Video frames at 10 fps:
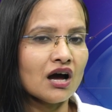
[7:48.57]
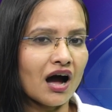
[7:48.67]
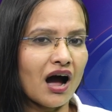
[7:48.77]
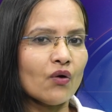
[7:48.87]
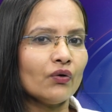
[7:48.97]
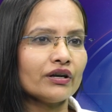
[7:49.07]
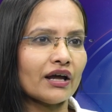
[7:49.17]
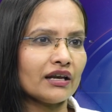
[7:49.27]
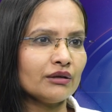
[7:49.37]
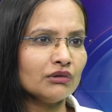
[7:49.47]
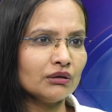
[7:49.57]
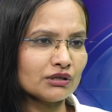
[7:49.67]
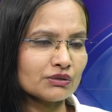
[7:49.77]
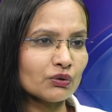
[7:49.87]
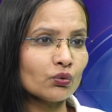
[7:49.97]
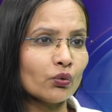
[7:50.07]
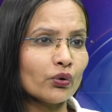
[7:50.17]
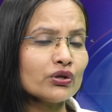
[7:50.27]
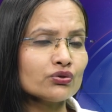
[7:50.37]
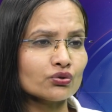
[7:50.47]
how an animal must be
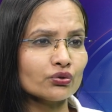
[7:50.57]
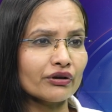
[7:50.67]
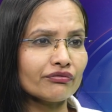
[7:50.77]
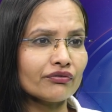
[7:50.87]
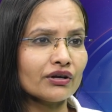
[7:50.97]
going through if